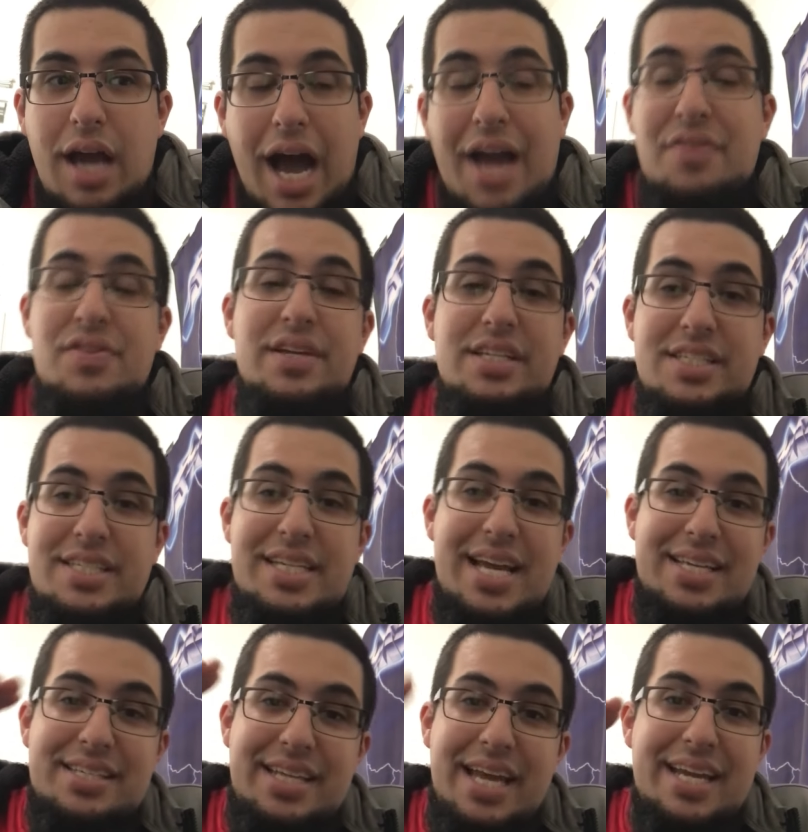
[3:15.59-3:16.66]
I think
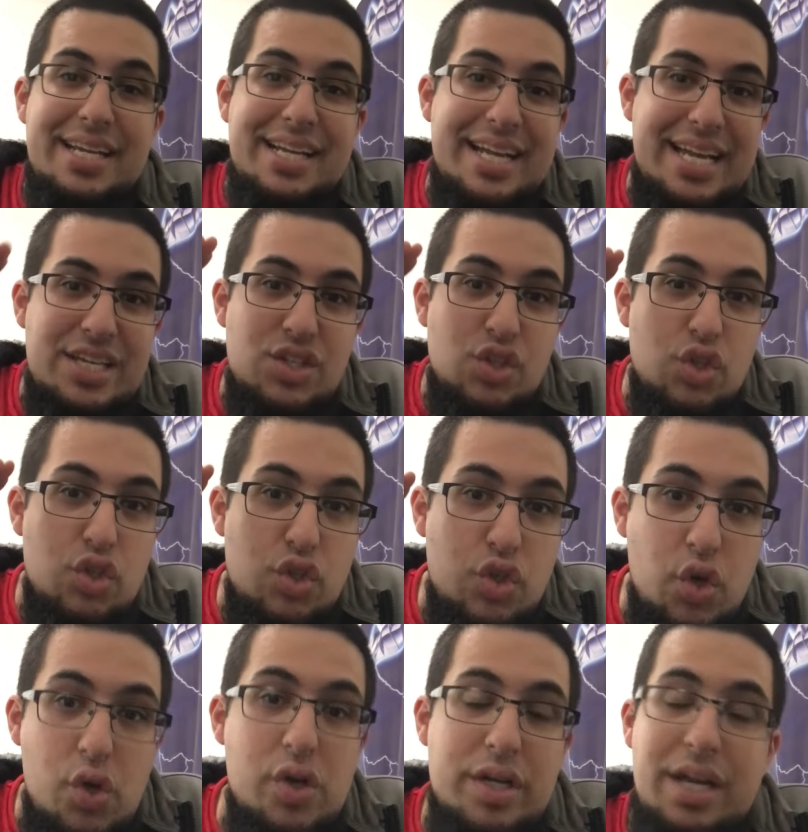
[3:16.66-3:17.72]
CS gating is
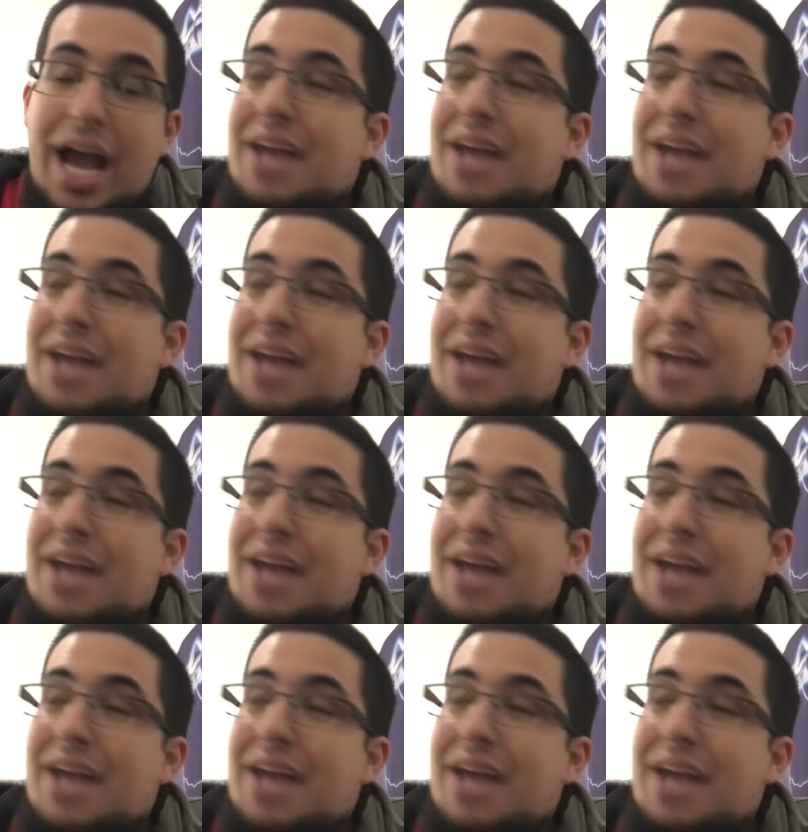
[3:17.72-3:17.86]
good.